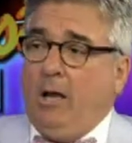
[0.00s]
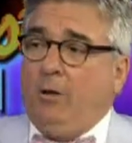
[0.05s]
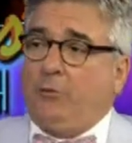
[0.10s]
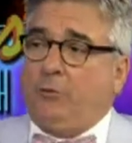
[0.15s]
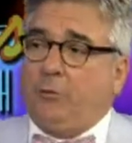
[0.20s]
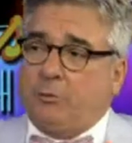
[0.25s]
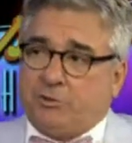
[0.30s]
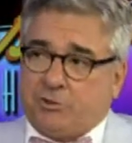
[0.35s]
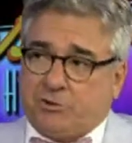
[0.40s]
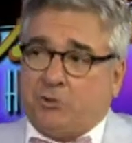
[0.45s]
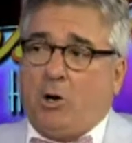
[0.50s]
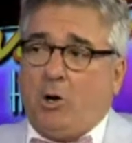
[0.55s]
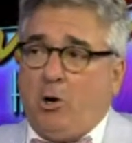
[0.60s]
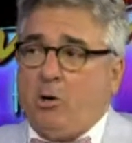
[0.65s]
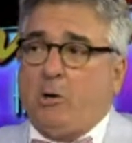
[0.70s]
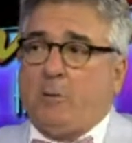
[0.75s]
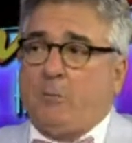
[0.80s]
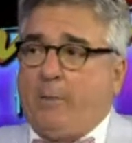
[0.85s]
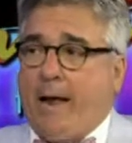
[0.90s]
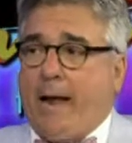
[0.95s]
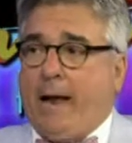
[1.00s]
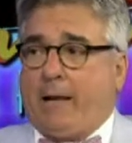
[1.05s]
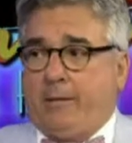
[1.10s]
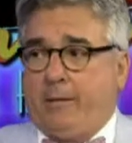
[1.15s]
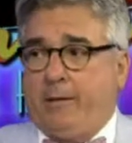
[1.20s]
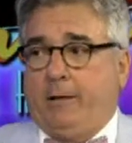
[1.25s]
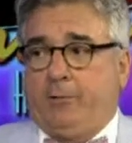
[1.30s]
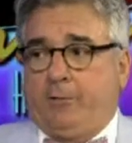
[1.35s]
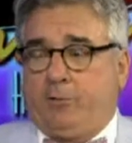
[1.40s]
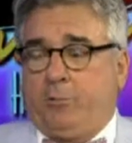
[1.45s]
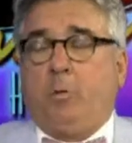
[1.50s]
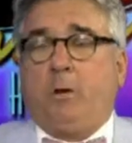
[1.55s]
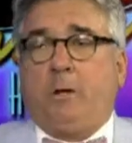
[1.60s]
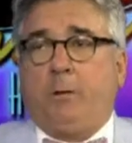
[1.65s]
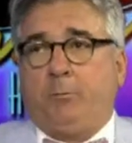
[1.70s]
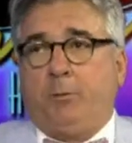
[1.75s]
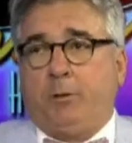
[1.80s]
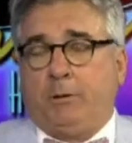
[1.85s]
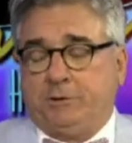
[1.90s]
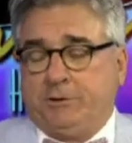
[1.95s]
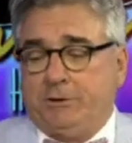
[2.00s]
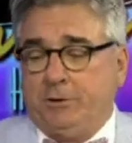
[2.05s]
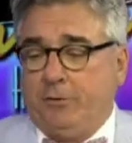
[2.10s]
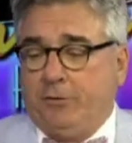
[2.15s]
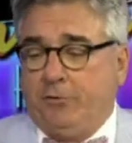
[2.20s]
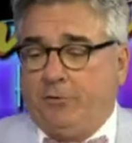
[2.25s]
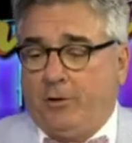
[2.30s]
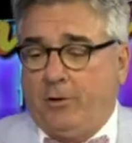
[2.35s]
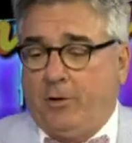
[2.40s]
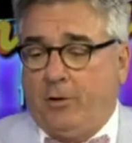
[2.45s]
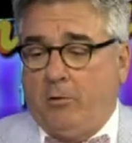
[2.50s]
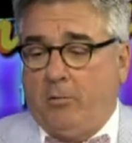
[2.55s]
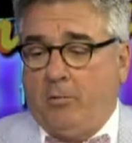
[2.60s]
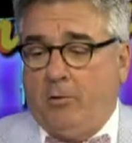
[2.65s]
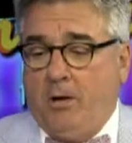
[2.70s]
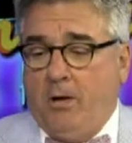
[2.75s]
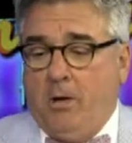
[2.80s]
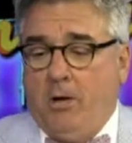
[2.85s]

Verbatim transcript: So it started back then, 20 plus years ago.